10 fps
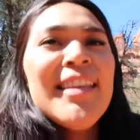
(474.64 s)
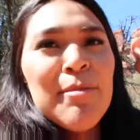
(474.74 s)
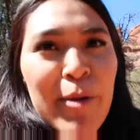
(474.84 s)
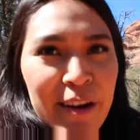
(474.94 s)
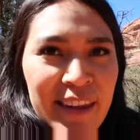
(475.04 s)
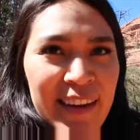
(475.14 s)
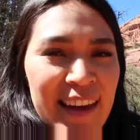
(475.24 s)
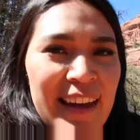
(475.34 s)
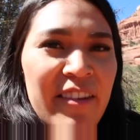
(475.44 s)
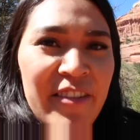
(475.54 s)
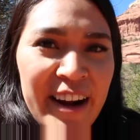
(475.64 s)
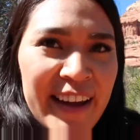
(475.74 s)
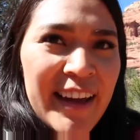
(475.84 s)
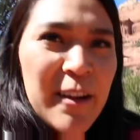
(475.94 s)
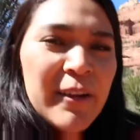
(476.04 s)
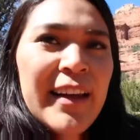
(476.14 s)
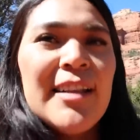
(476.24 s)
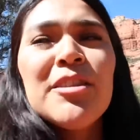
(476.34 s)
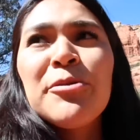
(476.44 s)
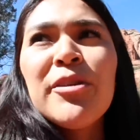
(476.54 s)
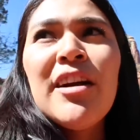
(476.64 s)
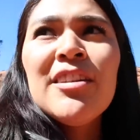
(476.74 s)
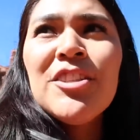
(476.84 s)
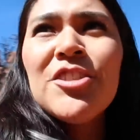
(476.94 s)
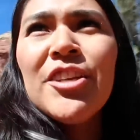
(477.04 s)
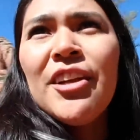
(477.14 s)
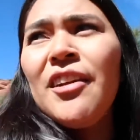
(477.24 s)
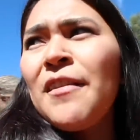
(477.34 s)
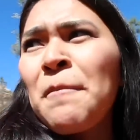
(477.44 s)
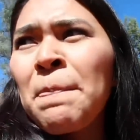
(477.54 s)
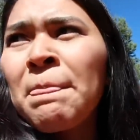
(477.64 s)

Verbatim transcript: this birthing cave, right? Okay, so we're on this trail